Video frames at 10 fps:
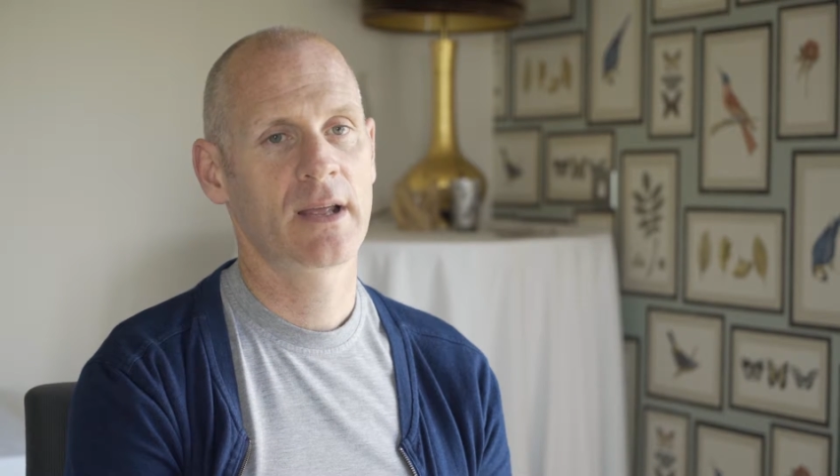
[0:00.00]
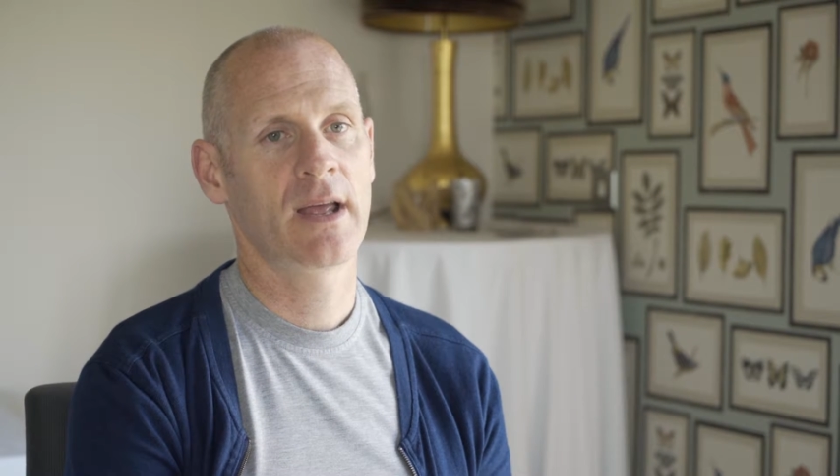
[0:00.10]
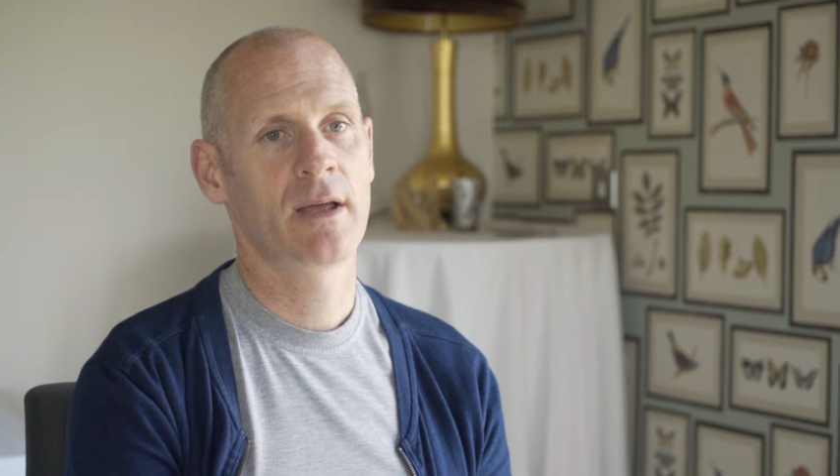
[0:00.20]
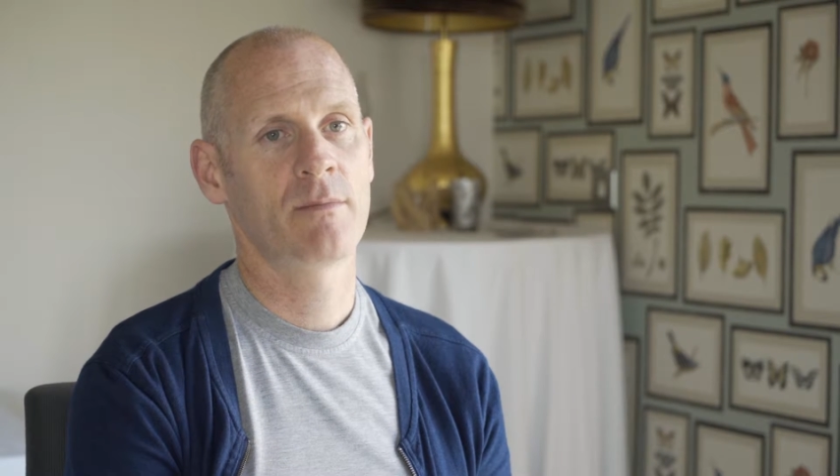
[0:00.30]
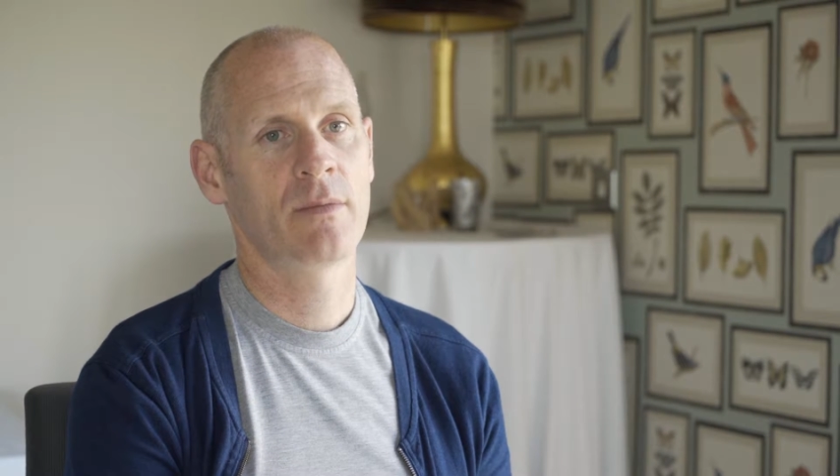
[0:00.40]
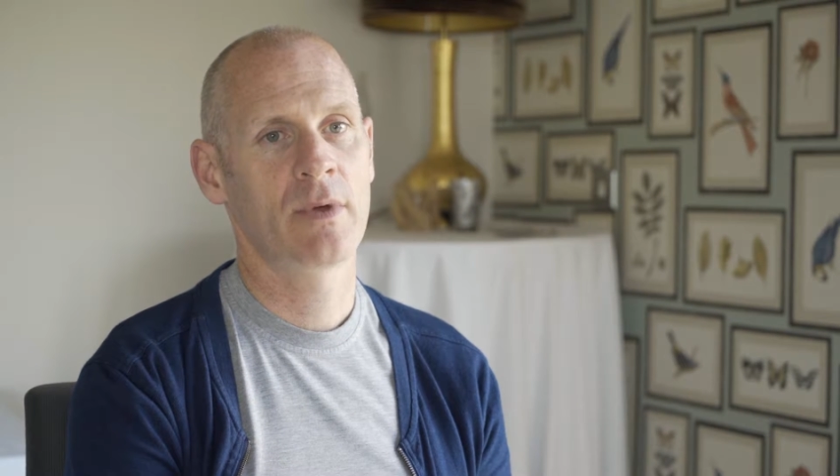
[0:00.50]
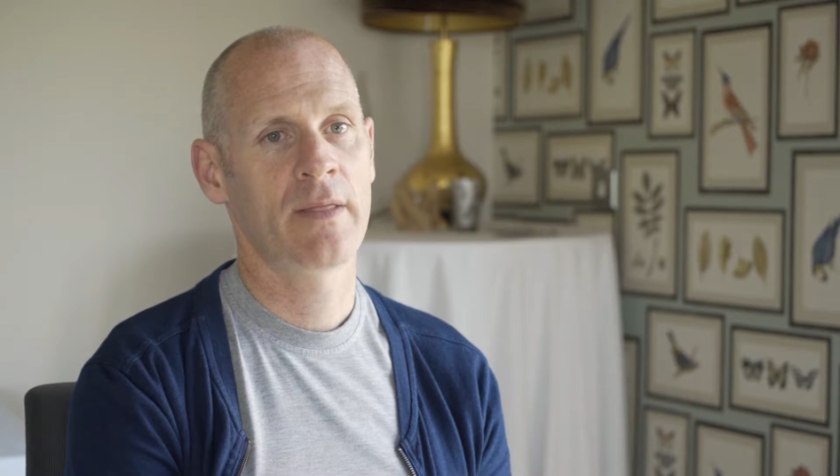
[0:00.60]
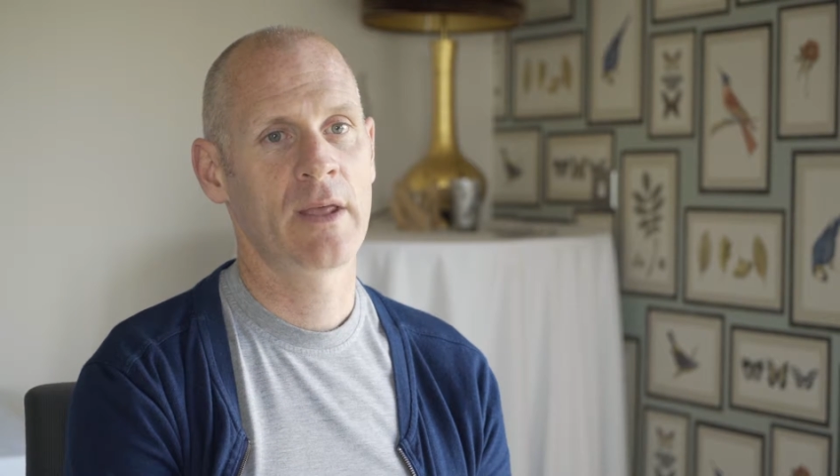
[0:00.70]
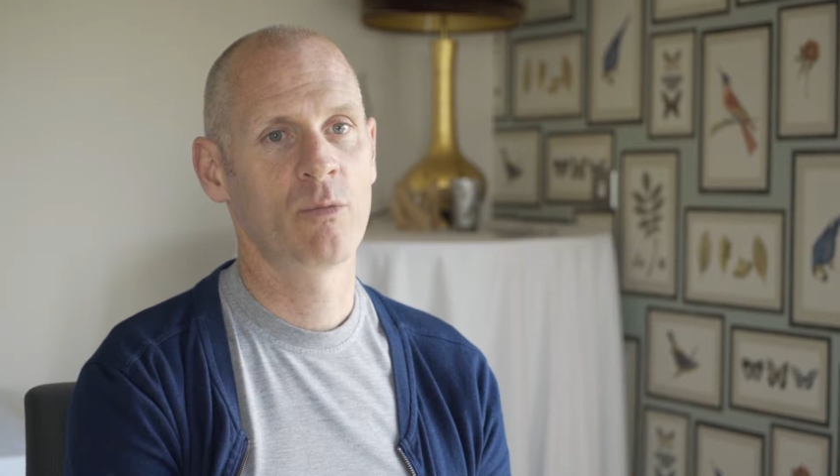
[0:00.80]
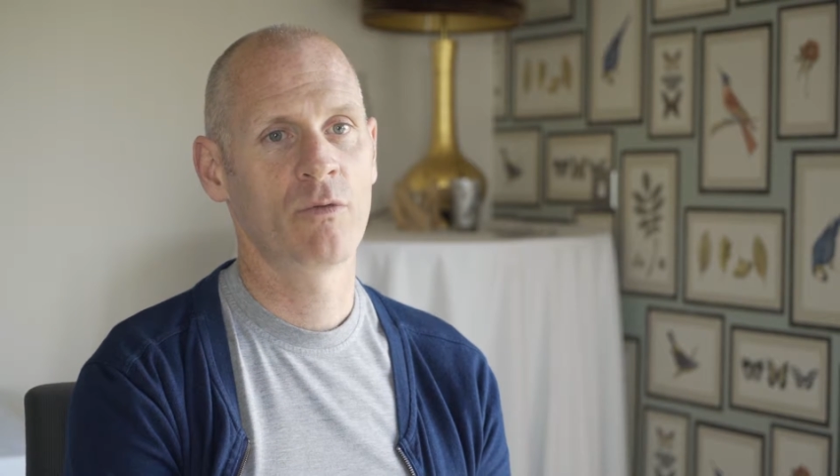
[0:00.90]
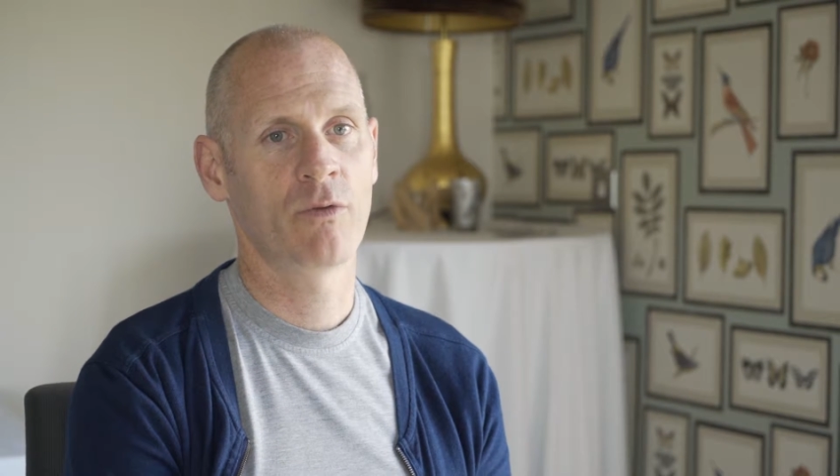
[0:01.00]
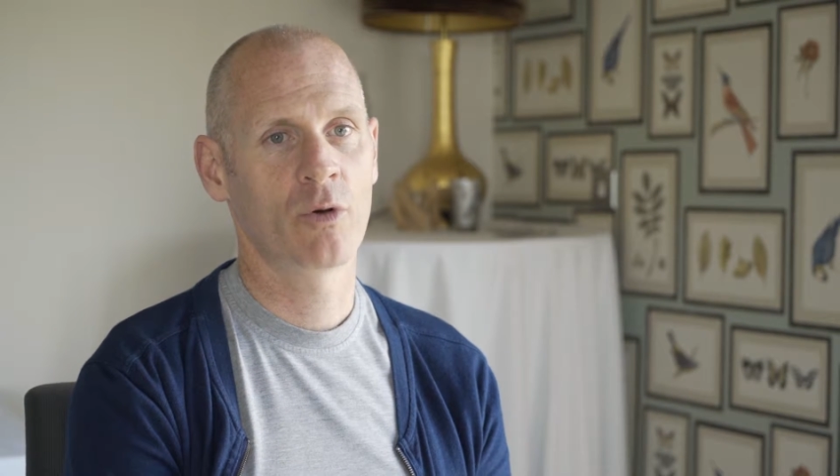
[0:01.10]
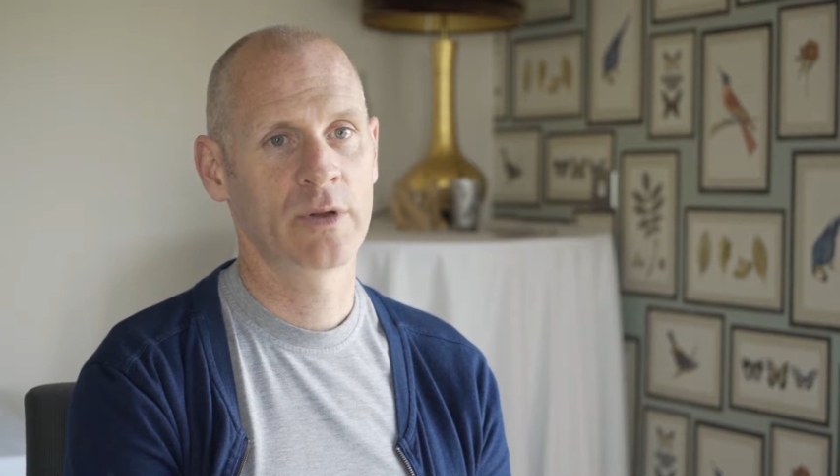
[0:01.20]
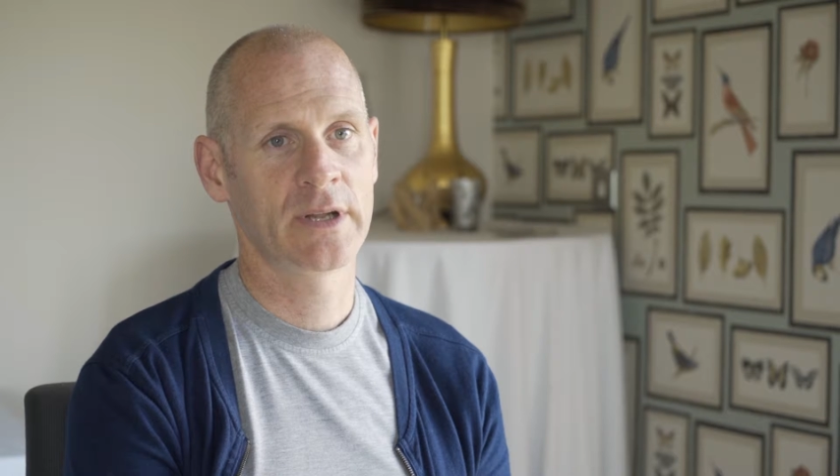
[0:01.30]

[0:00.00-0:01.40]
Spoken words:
and then move forward